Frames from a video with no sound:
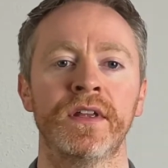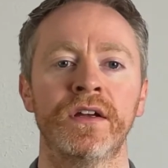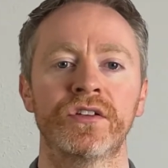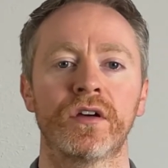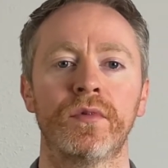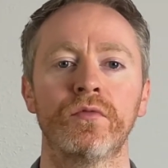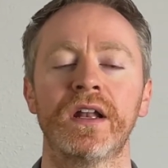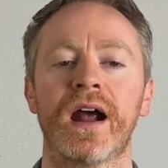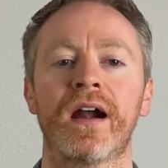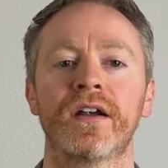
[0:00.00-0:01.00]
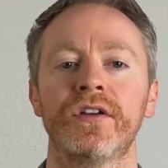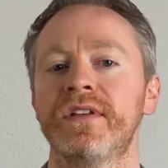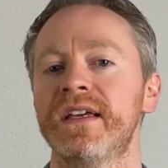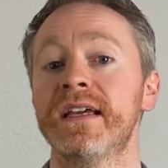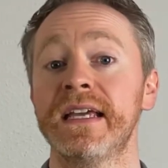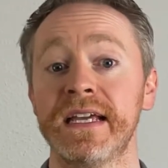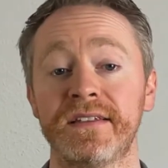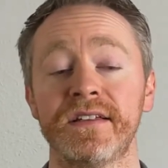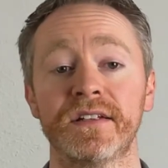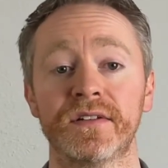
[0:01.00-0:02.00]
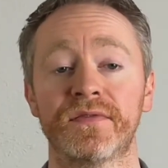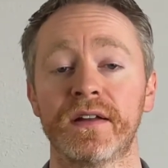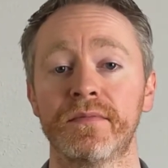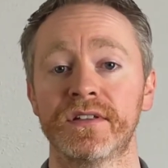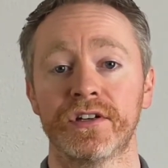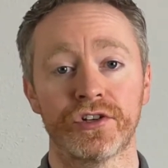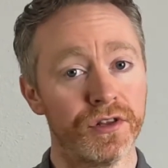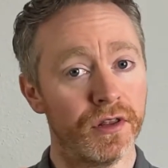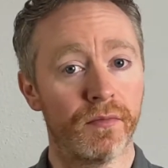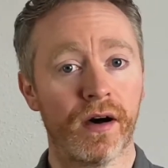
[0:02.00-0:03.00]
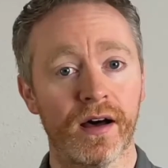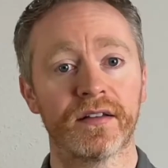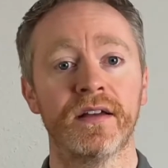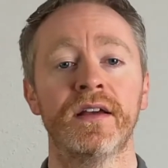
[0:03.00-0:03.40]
Someone will argue the easy to defend position, the motte,